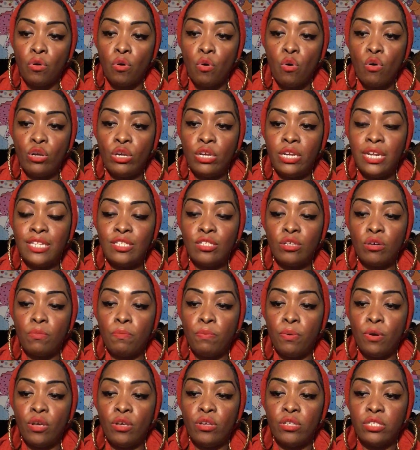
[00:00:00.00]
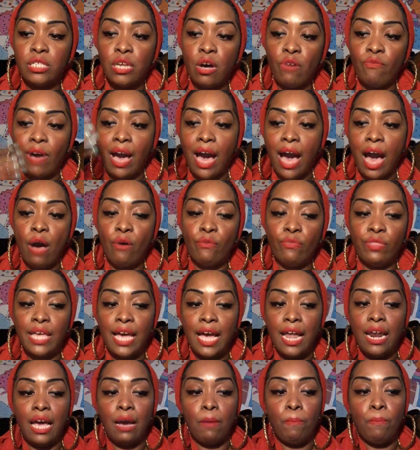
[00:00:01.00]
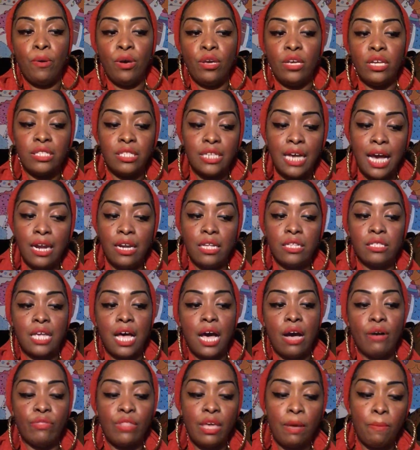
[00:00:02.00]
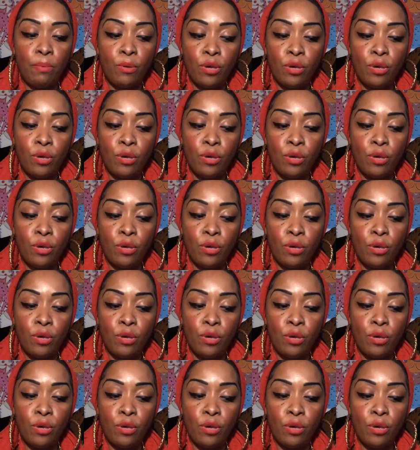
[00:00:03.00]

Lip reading: Or you need to put yourself out there. Like, put your talents out there.